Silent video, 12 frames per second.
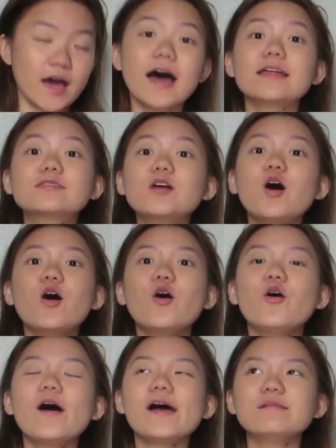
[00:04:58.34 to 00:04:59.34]

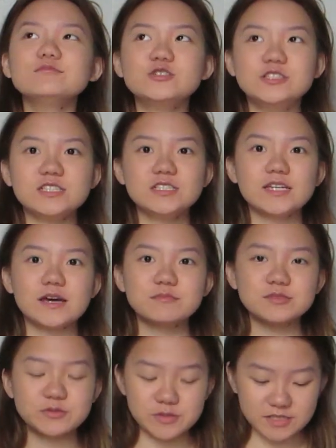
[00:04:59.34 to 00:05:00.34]
Ito, OMG,
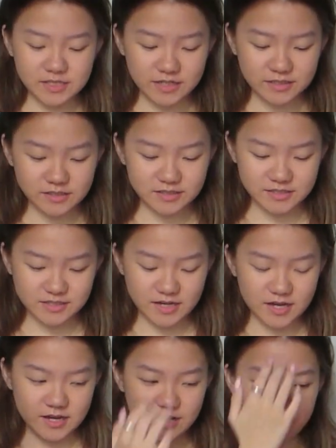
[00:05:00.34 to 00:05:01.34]
I'm so excited
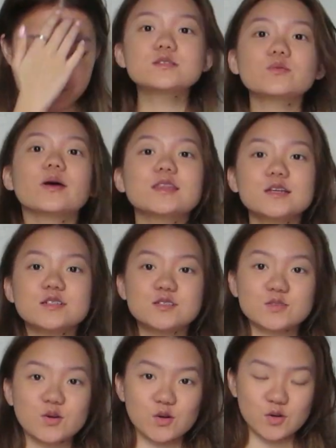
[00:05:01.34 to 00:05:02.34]
kasi sweaters
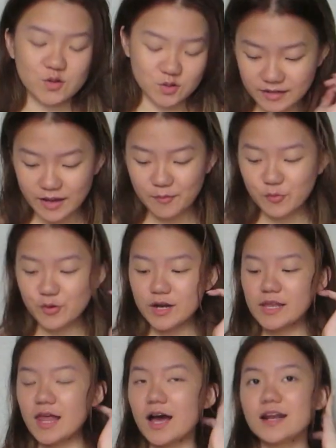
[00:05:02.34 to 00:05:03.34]
to na
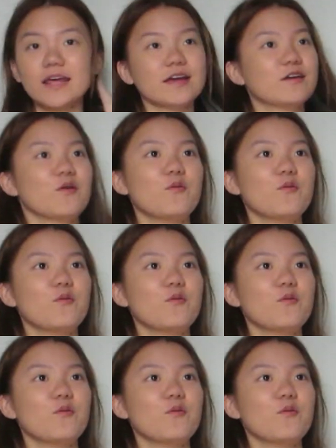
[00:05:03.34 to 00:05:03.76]
mura lang, like